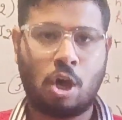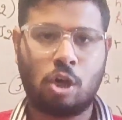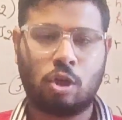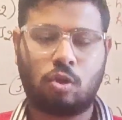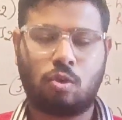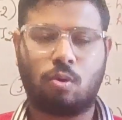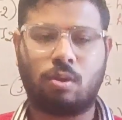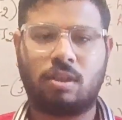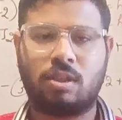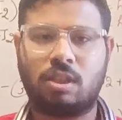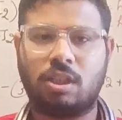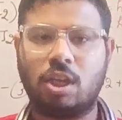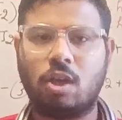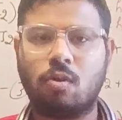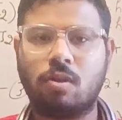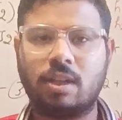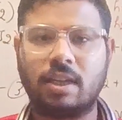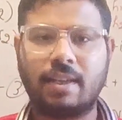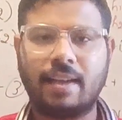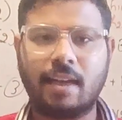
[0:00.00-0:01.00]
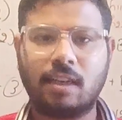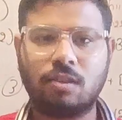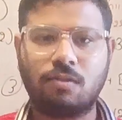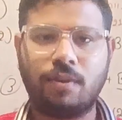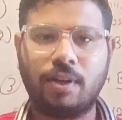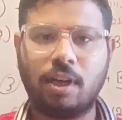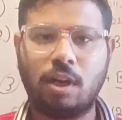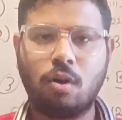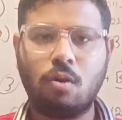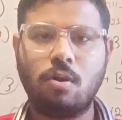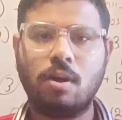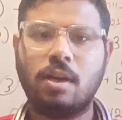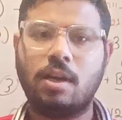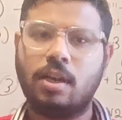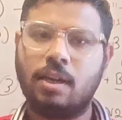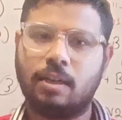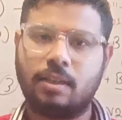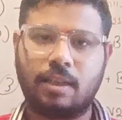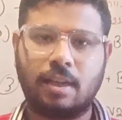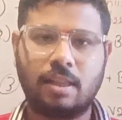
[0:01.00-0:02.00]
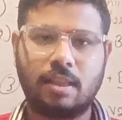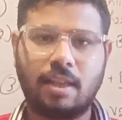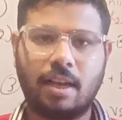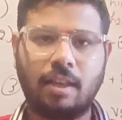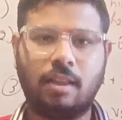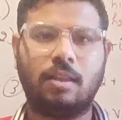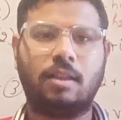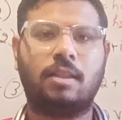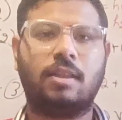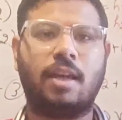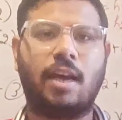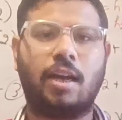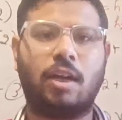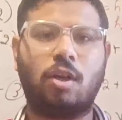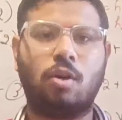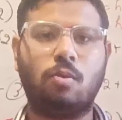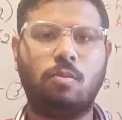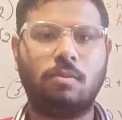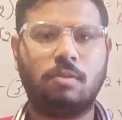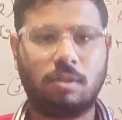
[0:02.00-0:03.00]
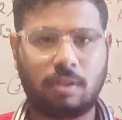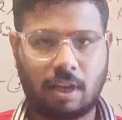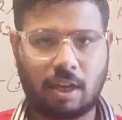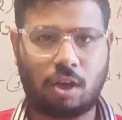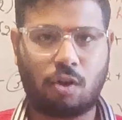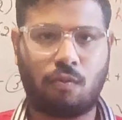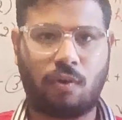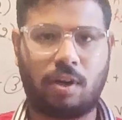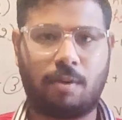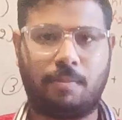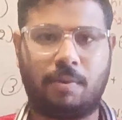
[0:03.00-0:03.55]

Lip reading: So see you in the next video. Till then, thank you very